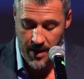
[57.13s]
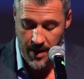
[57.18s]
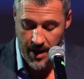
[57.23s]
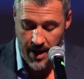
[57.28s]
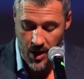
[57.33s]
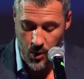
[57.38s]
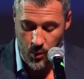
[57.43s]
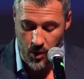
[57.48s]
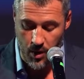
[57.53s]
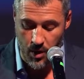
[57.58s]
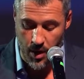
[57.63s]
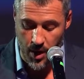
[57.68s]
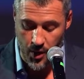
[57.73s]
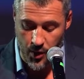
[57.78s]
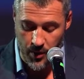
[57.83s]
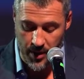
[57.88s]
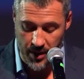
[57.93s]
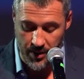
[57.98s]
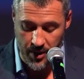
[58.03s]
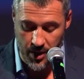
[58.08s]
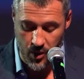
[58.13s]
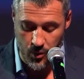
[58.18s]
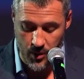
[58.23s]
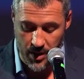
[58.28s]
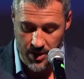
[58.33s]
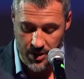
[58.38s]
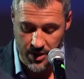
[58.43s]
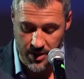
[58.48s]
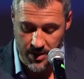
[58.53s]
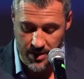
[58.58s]
and we're honoring their
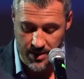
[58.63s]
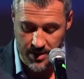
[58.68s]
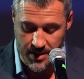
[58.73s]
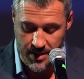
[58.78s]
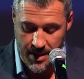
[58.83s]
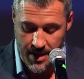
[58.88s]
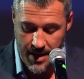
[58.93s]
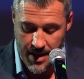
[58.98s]
wishes.